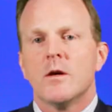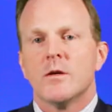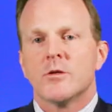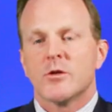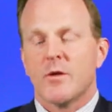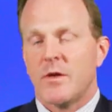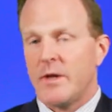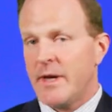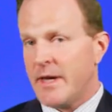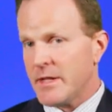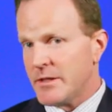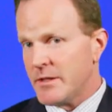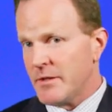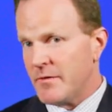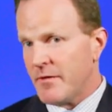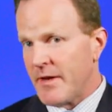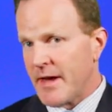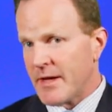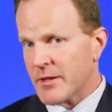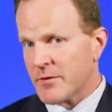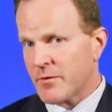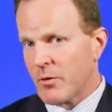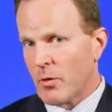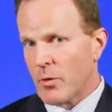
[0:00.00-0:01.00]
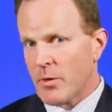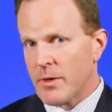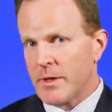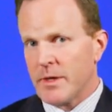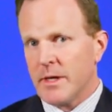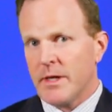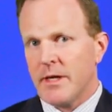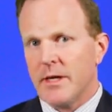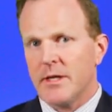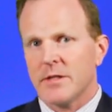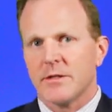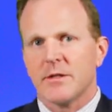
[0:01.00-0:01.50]
So the next advance
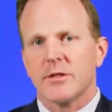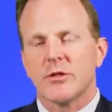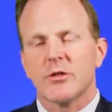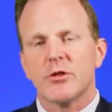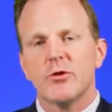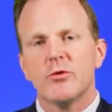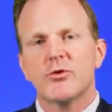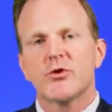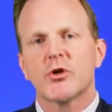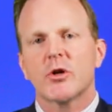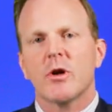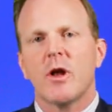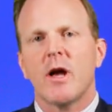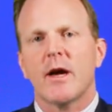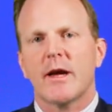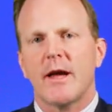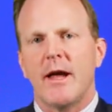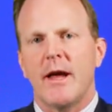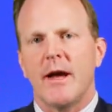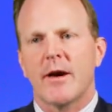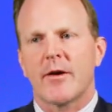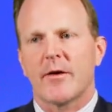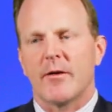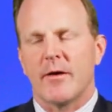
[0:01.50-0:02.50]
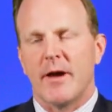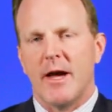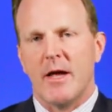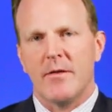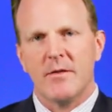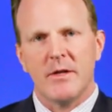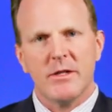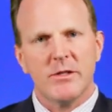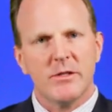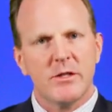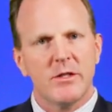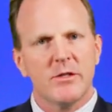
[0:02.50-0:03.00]
forward is the SutureLoc anchor,
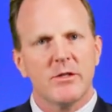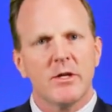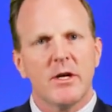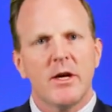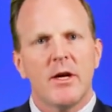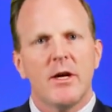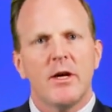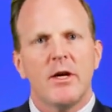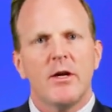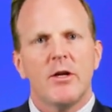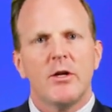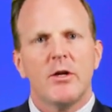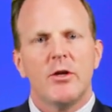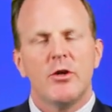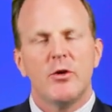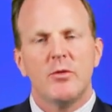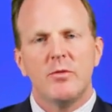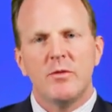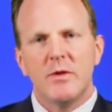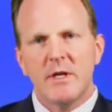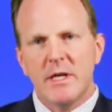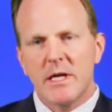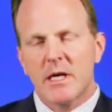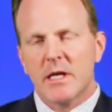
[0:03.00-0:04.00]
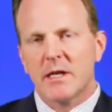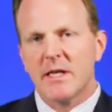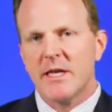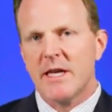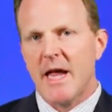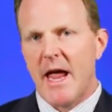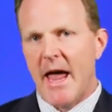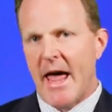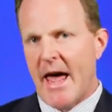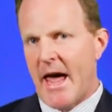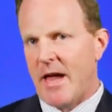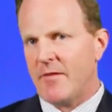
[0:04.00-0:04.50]
and this is
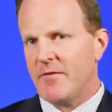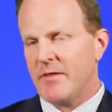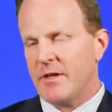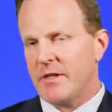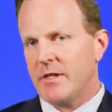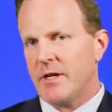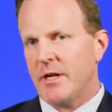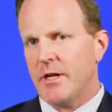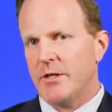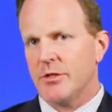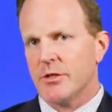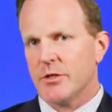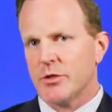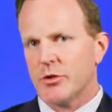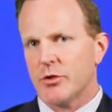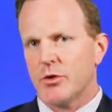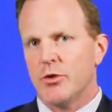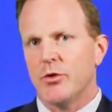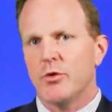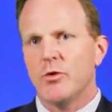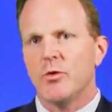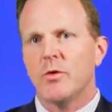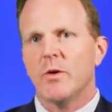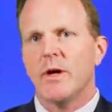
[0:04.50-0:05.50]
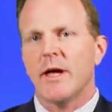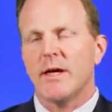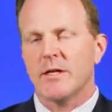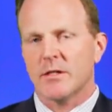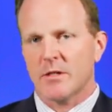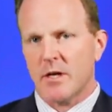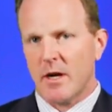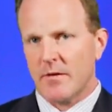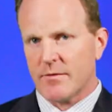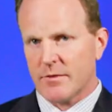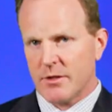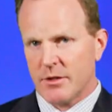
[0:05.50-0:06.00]
uniquely advantageous to a
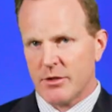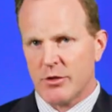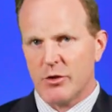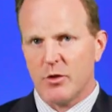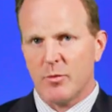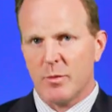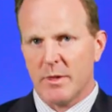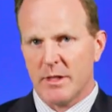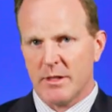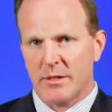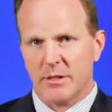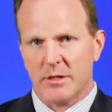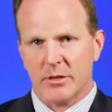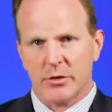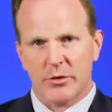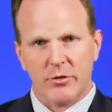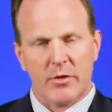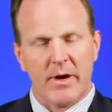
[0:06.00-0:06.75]
soft tissue meniscus